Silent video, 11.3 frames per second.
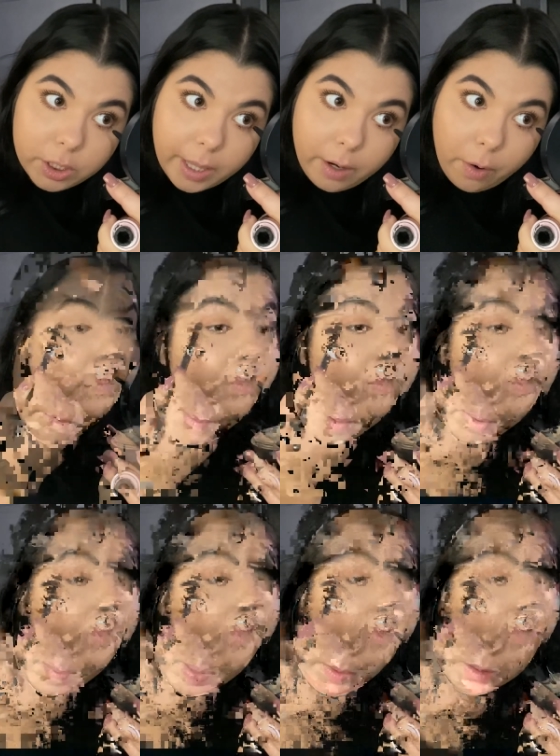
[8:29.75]
They don't
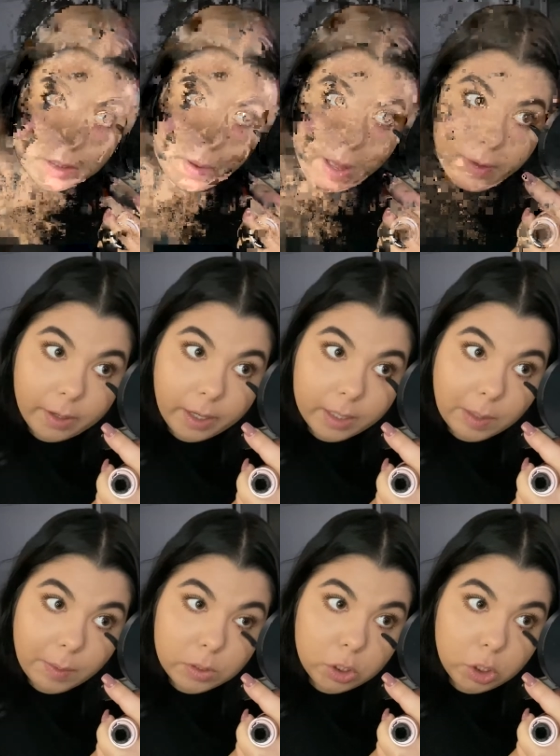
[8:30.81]
remember me whatsoever because I
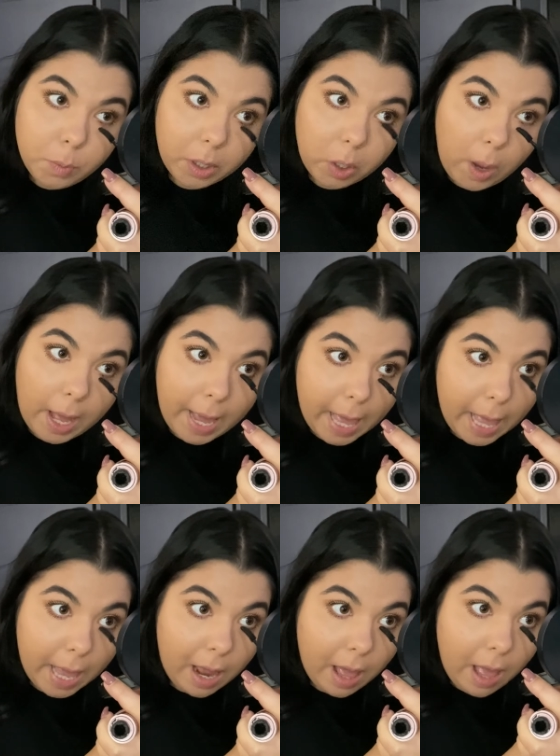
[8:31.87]
was super
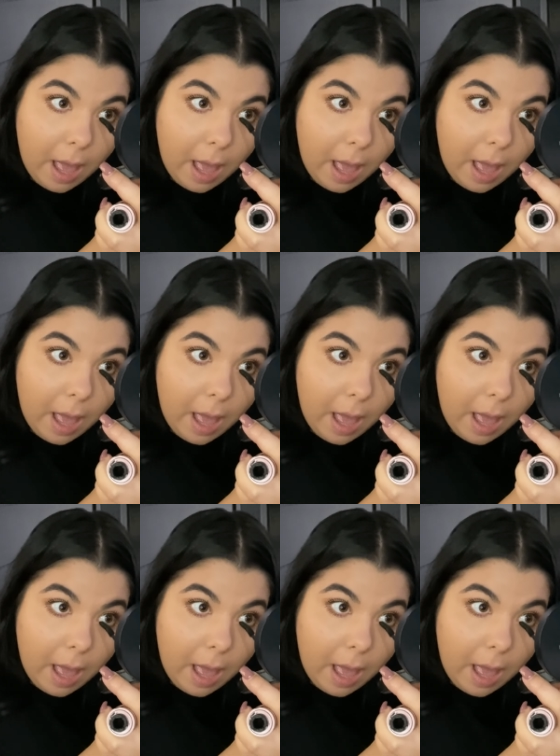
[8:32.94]
quiet.